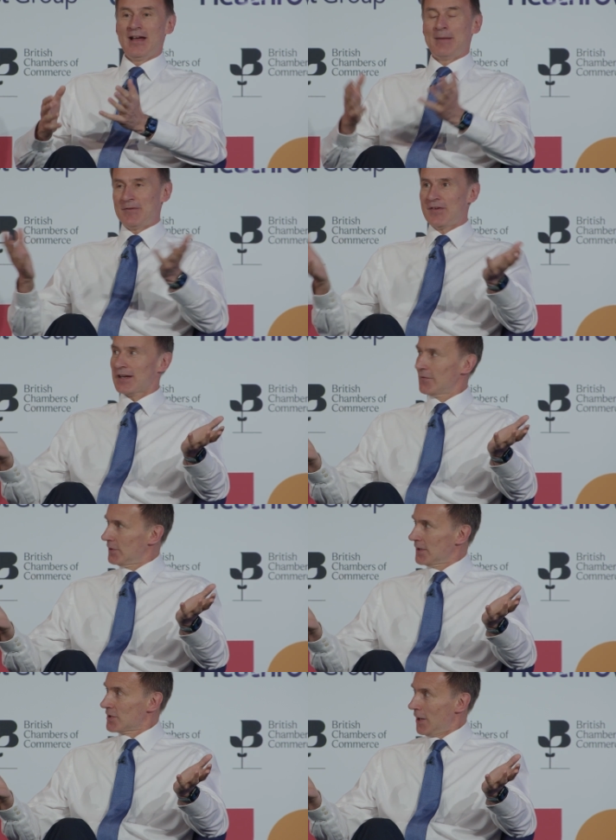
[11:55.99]
I mean, if I give
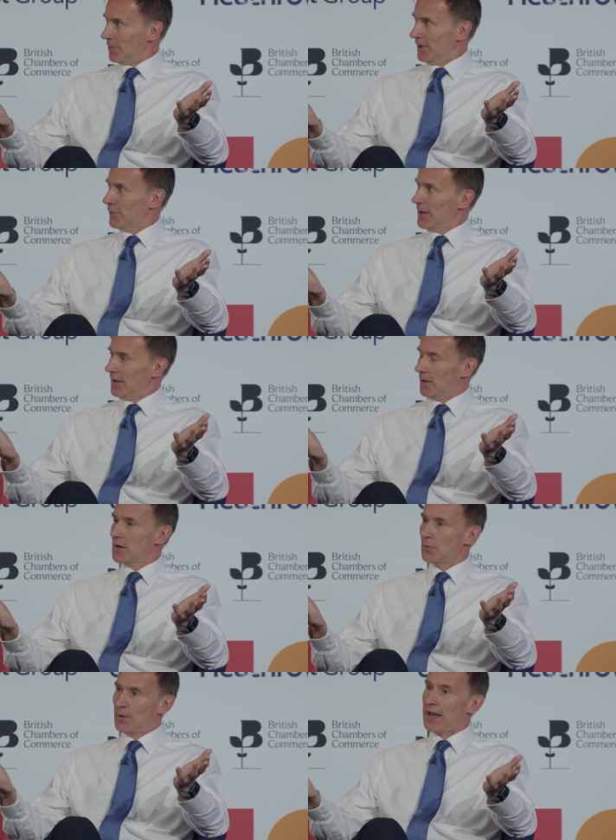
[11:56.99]
you an example, if
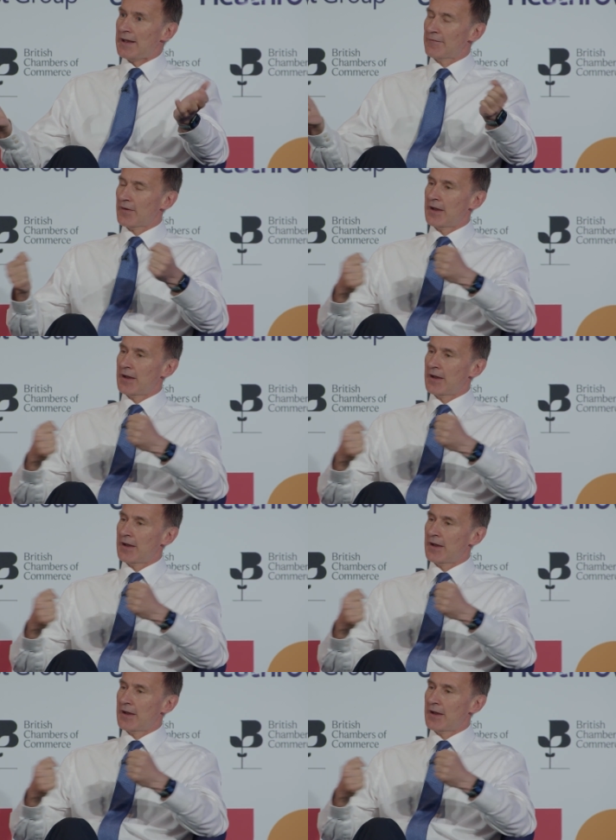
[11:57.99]
we have